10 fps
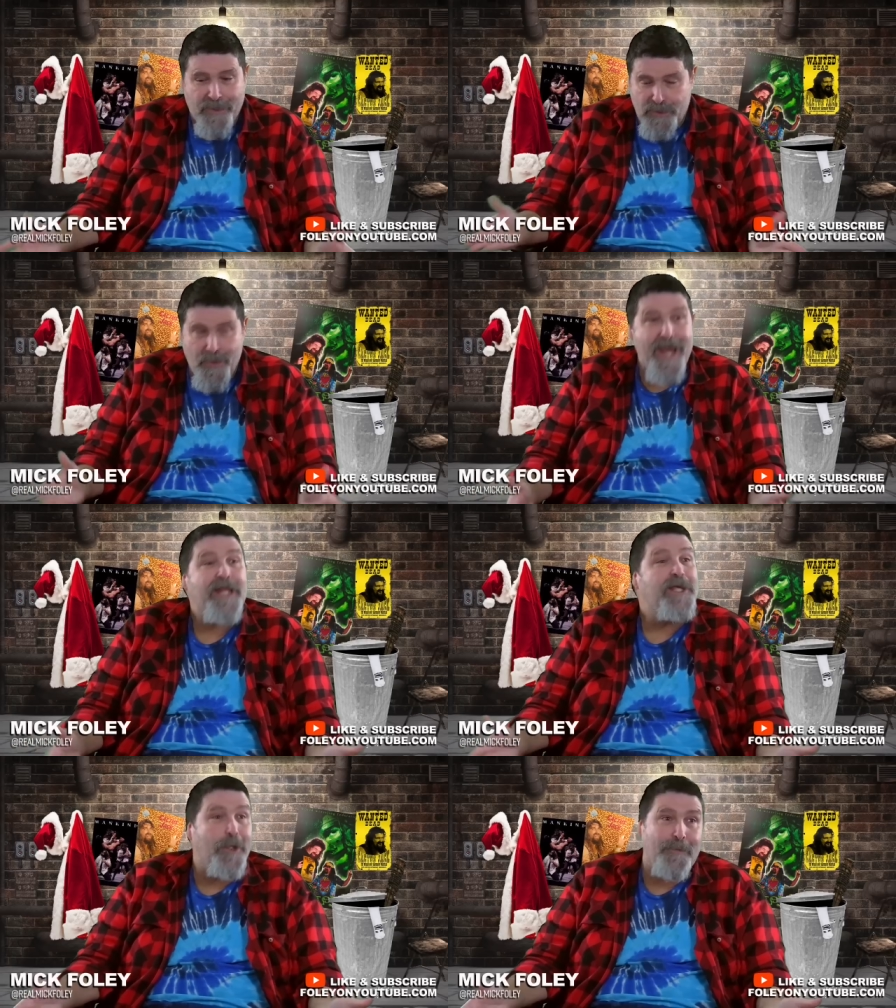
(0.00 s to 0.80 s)
So Eddie
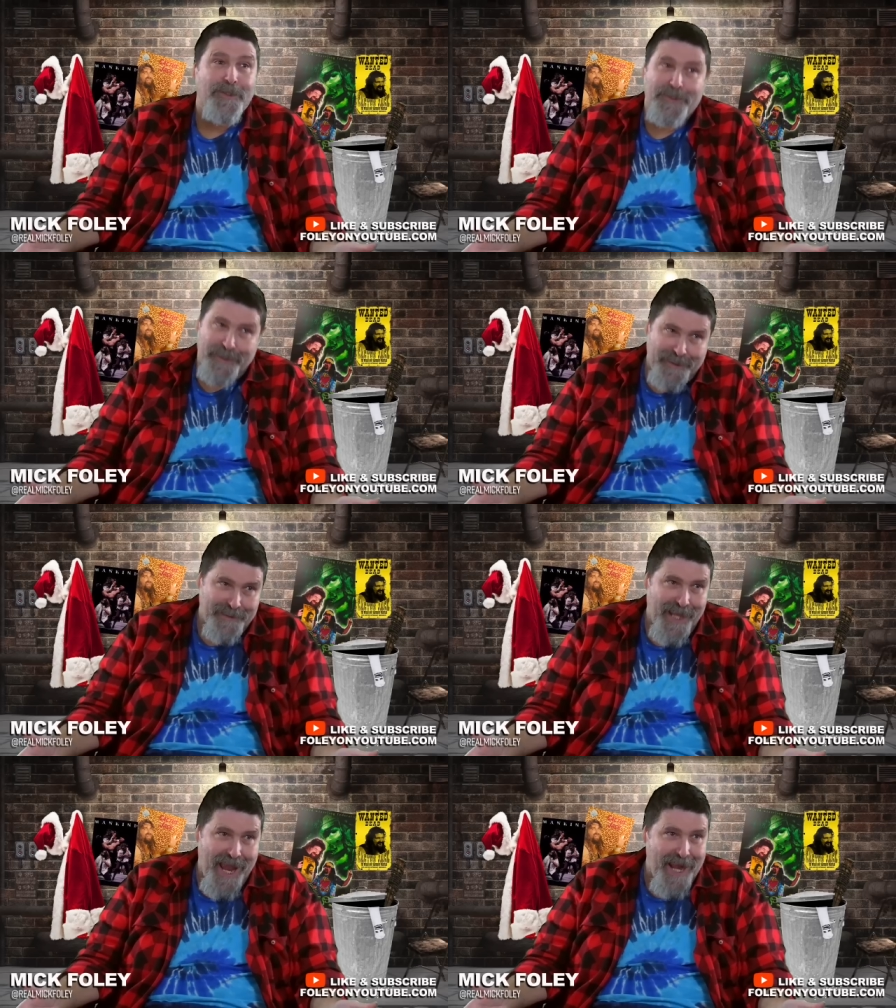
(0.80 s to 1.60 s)
Gilbert sees
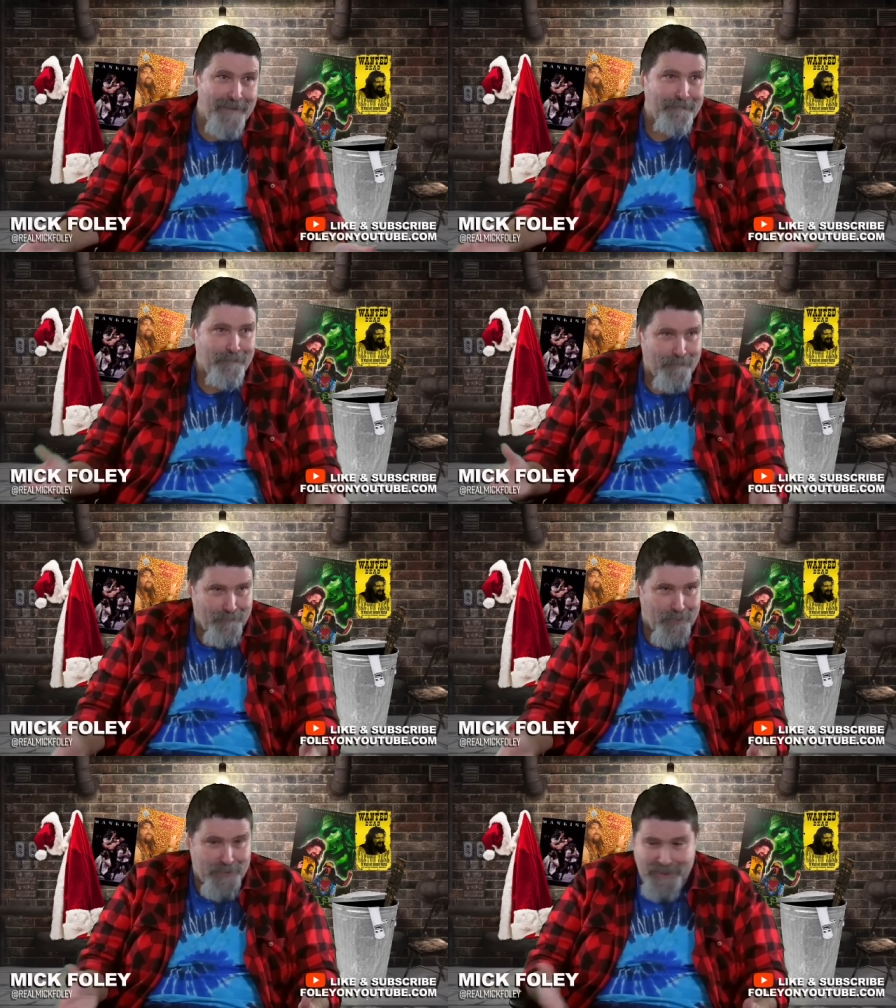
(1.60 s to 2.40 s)
that,
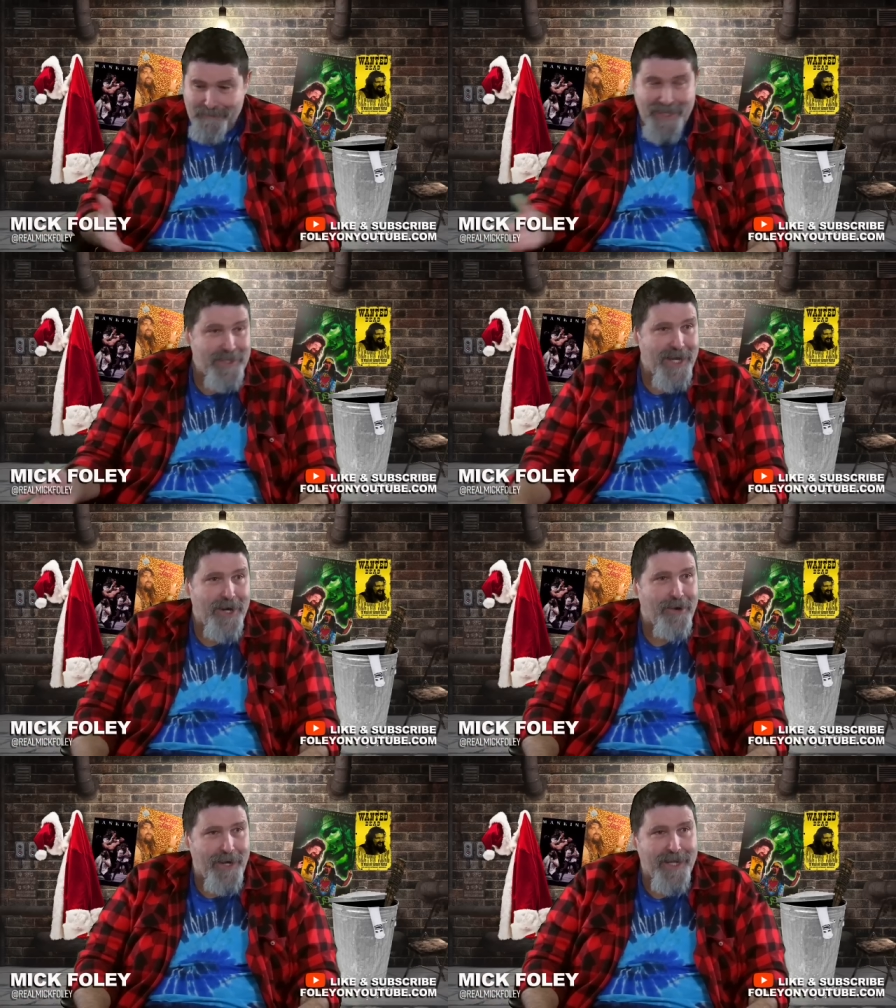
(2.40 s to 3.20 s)
puts him in
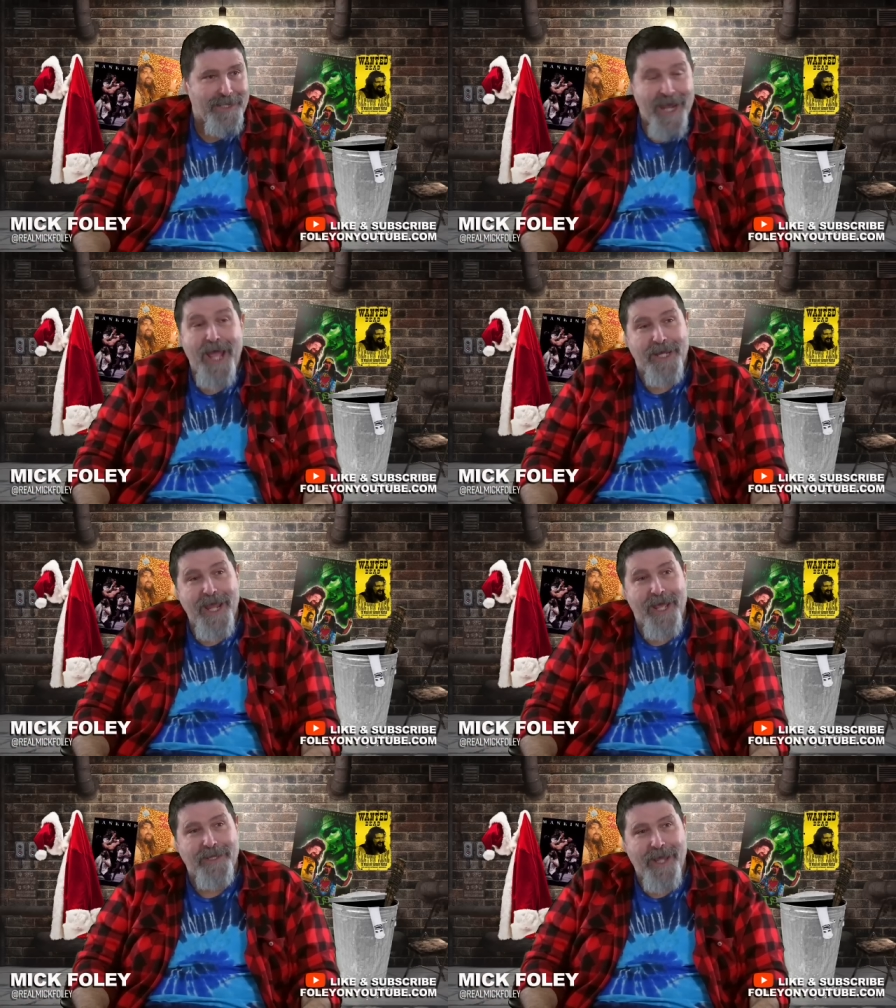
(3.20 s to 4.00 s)
there, and yeah,
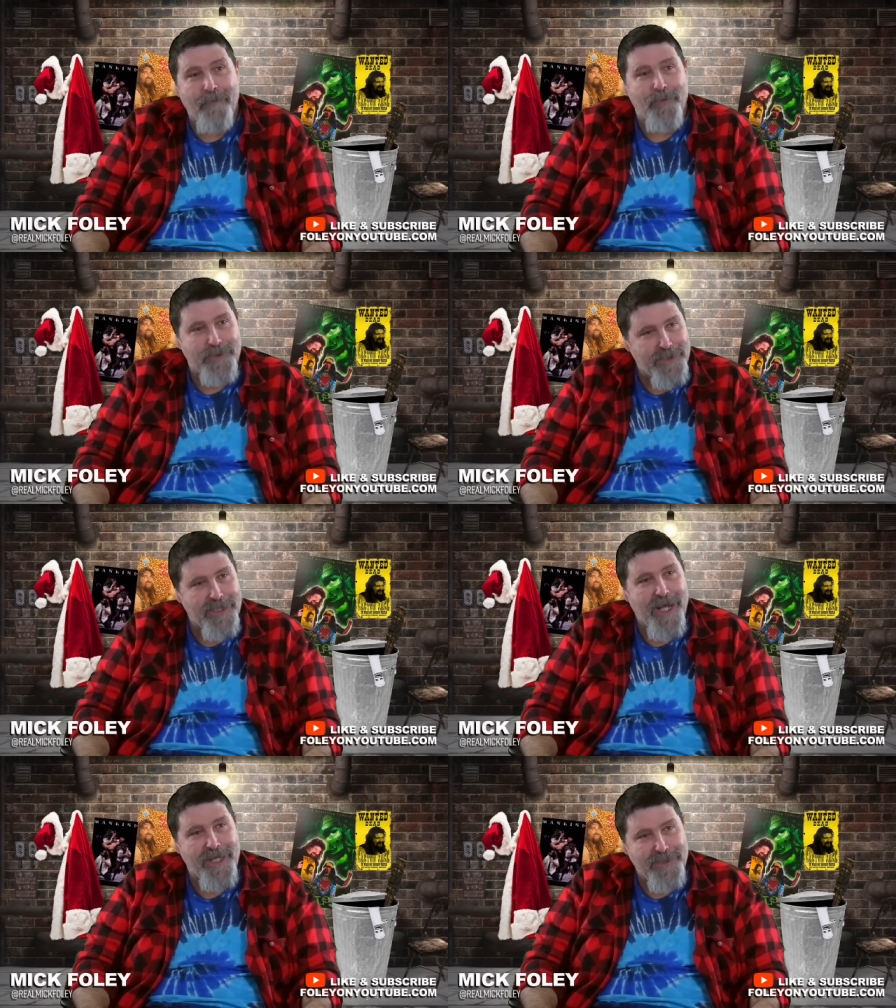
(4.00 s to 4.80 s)
yeah, that was a
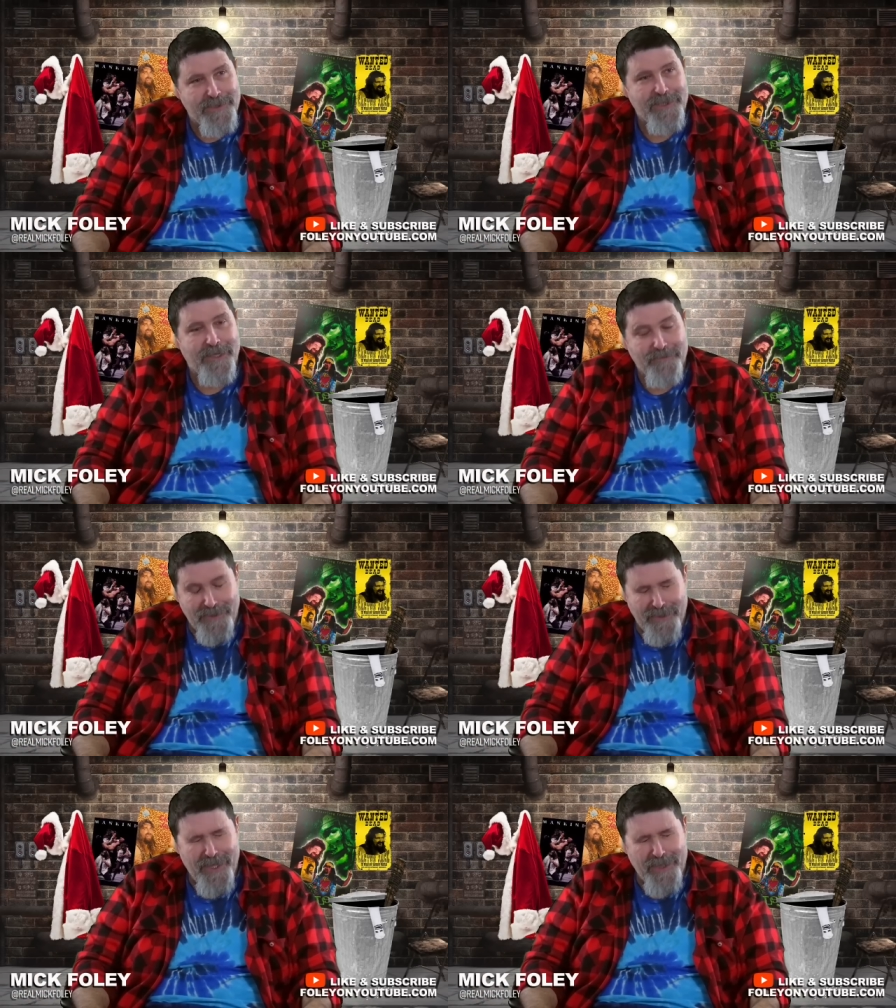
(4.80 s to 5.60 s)
nice that was
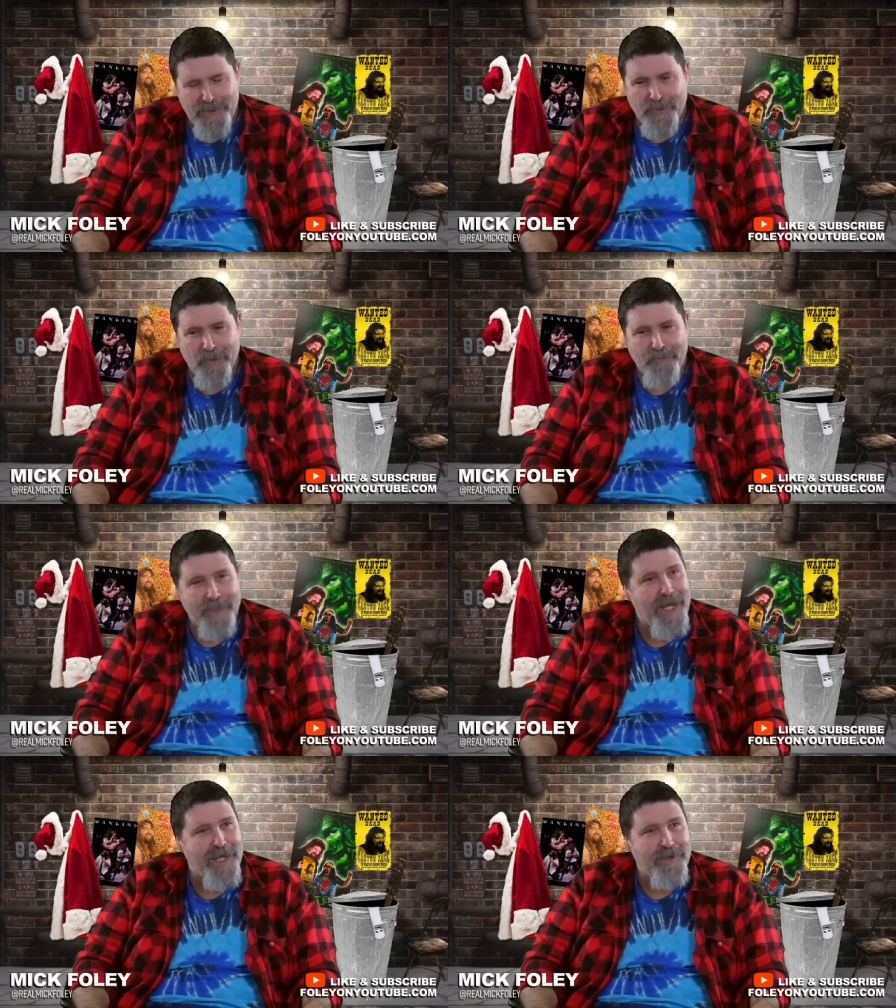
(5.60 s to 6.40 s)
a nice group
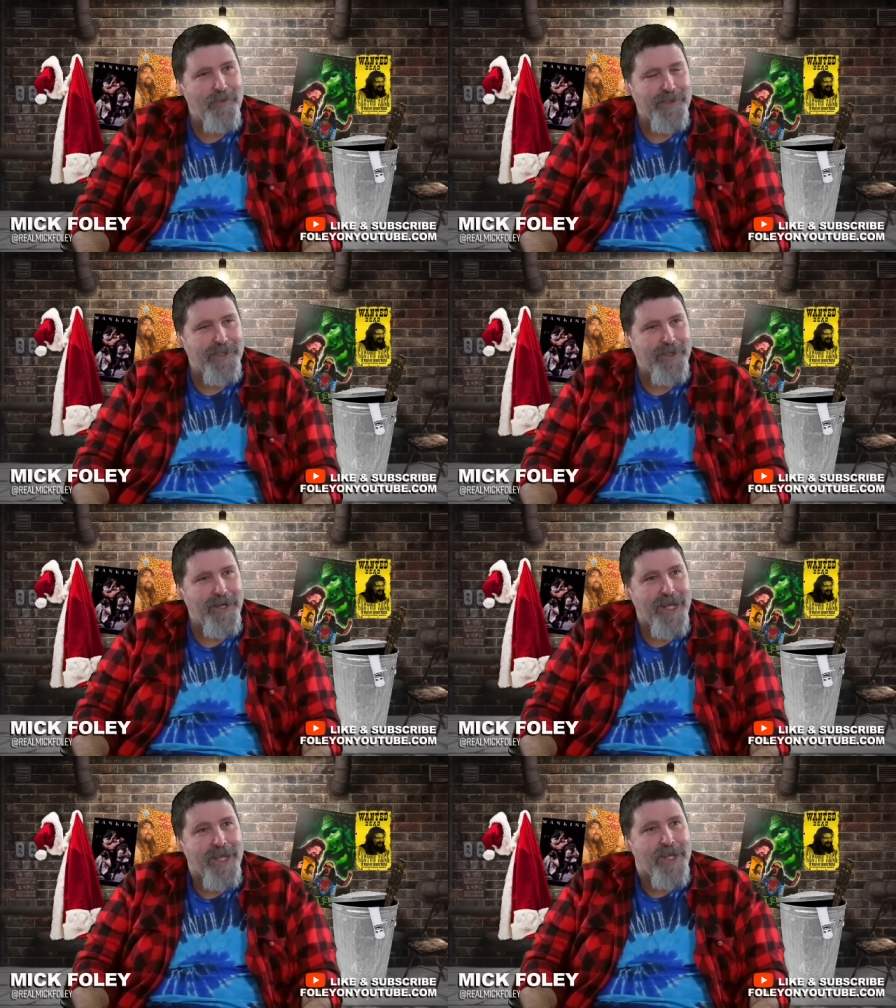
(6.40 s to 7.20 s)
he had going there.
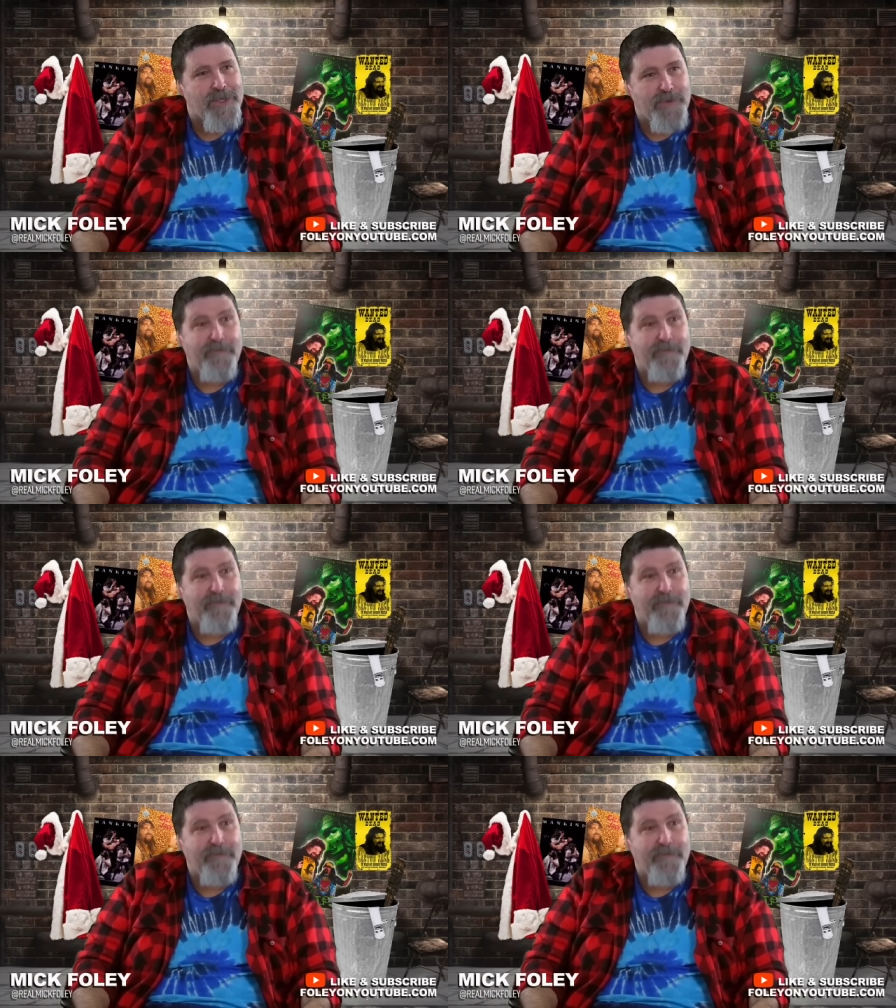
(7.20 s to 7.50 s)
So, so for